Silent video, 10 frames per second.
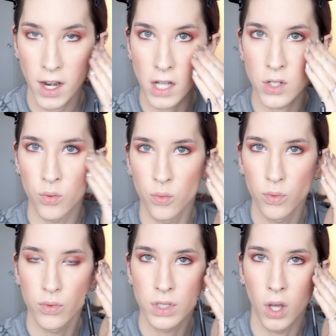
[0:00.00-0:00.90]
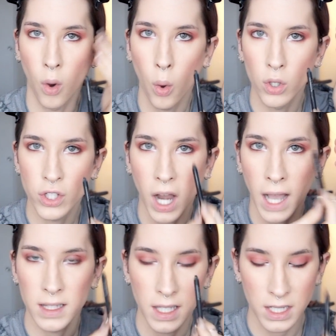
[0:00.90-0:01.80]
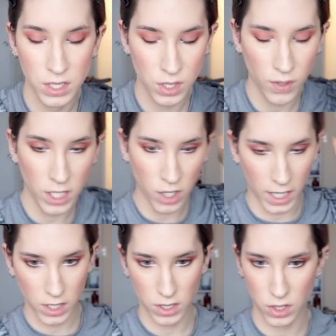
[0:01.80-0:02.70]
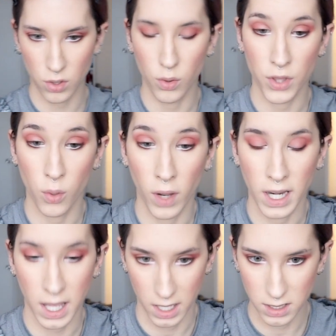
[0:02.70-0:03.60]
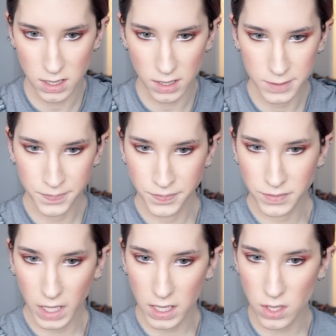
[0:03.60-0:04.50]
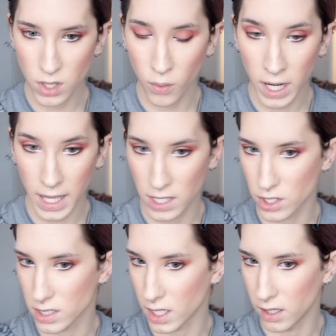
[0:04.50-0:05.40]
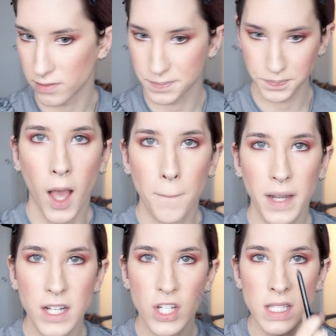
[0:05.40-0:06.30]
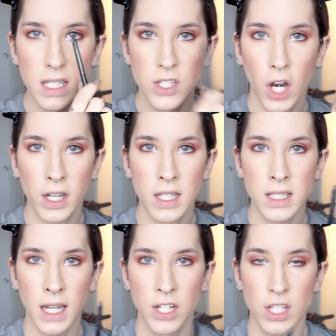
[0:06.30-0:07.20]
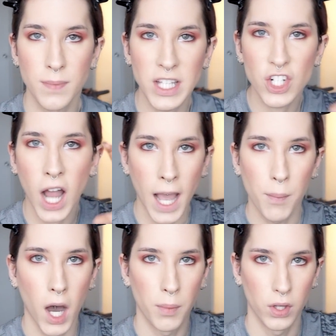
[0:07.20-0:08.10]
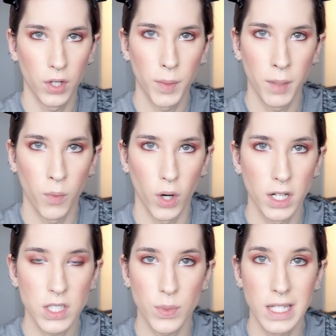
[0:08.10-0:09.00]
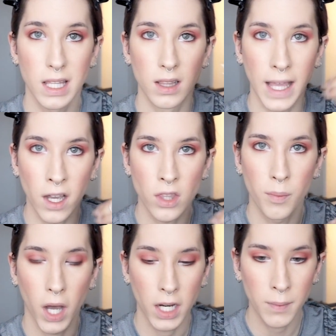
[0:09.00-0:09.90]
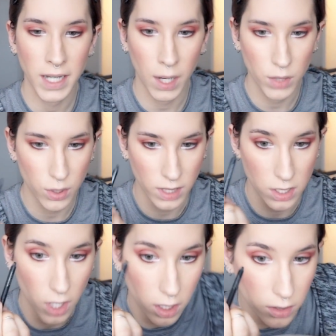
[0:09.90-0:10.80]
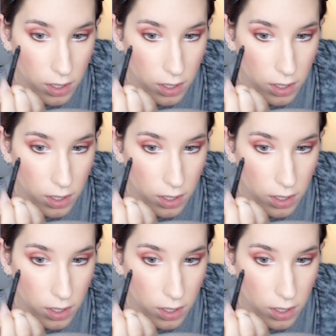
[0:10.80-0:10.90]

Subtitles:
not to hold your eyelid and do it. Try to just do it with your one hand because you don't want to age yourself. But it just darkens and it just makes your eye pop a little bit more. So we did the light on the bottom and now we're doing the dark on the